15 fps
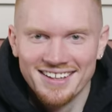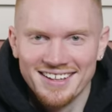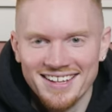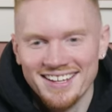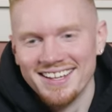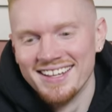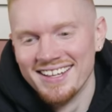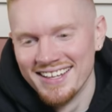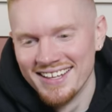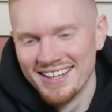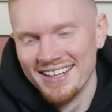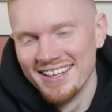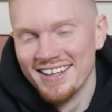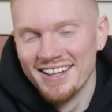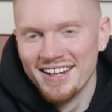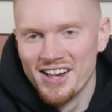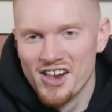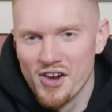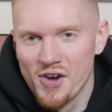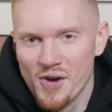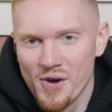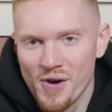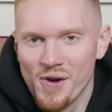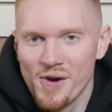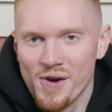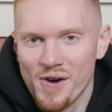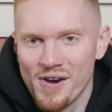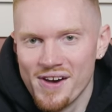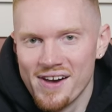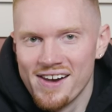
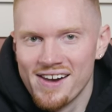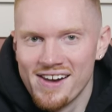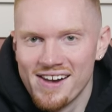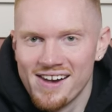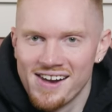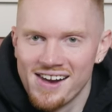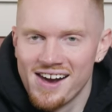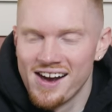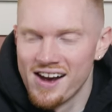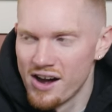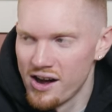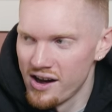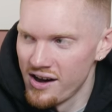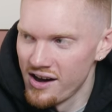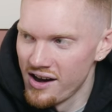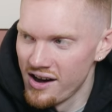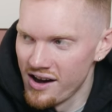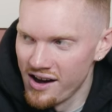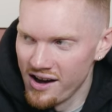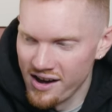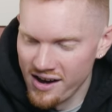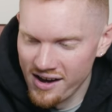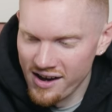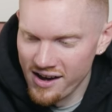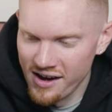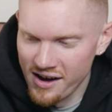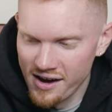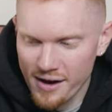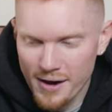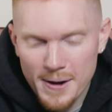
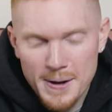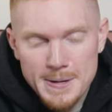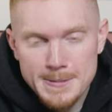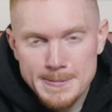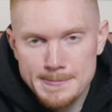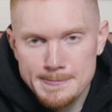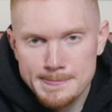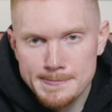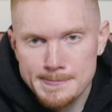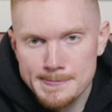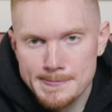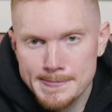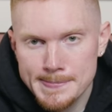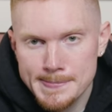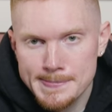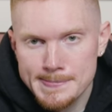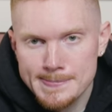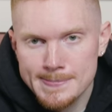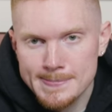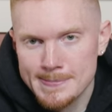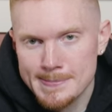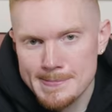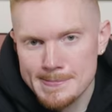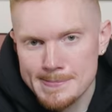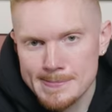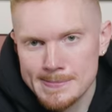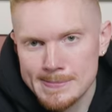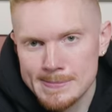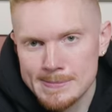[no speech]